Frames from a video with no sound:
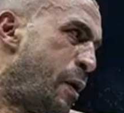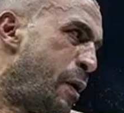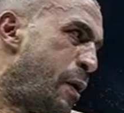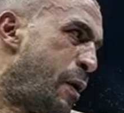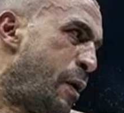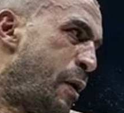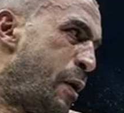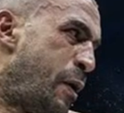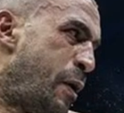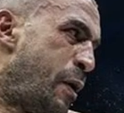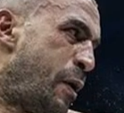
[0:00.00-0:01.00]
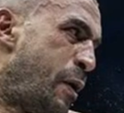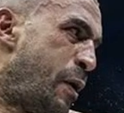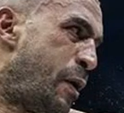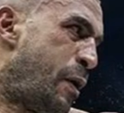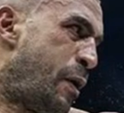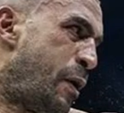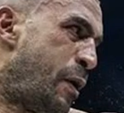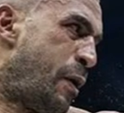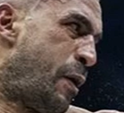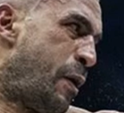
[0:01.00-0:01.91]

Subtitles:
Nobody speaks.